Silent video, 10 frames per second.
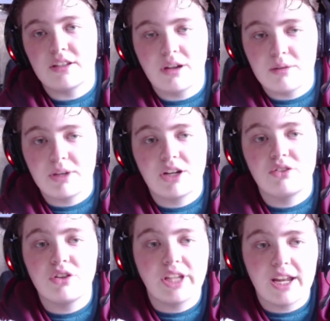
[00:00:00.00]
can come here,
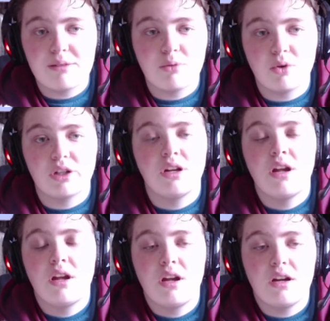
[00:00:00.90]
look at it more.
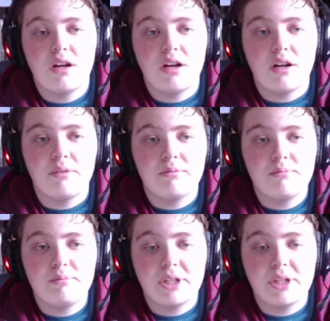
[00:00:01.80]
But